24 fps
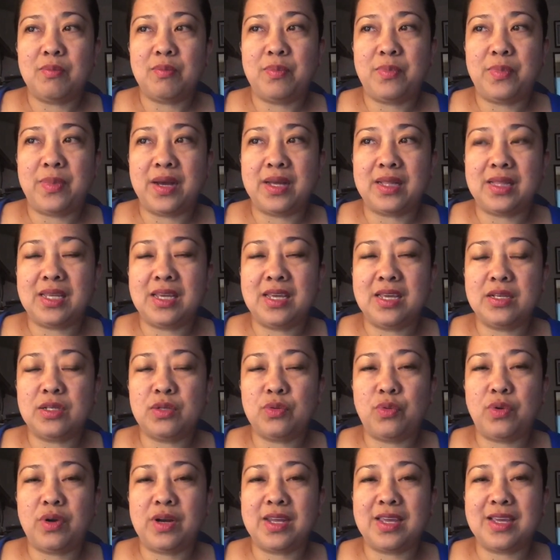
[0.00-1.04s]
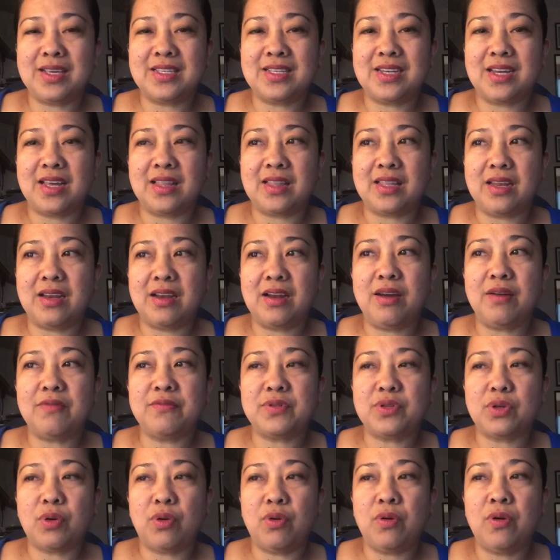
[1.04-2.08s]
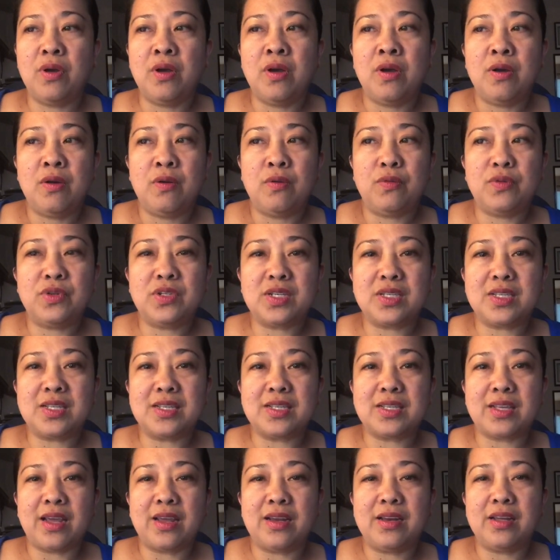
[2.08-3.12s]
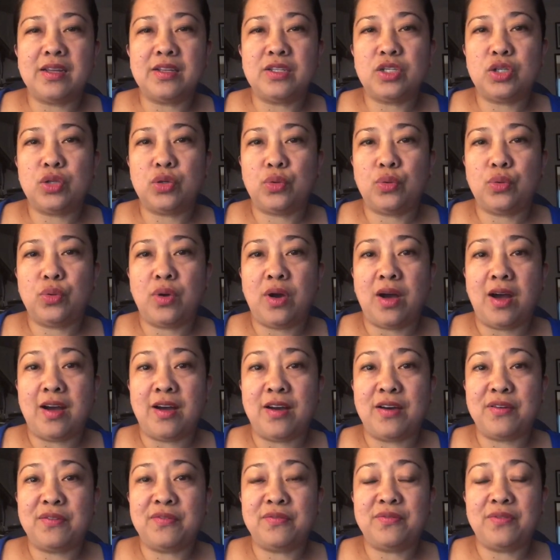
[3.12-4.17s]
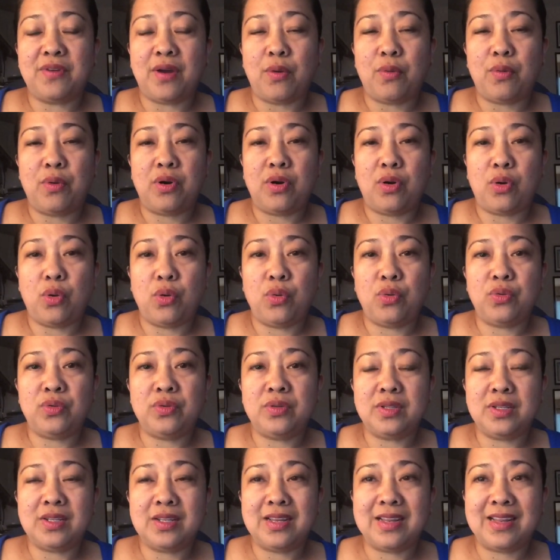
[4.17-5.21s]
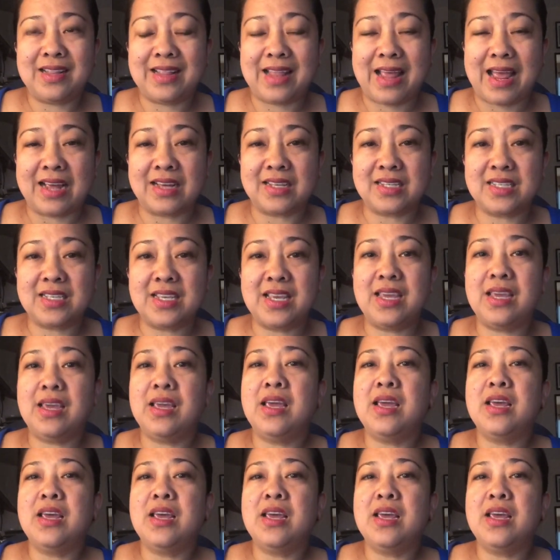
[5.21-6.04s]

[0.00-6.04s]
but his work is not enough, so we just decided to have our own taxi.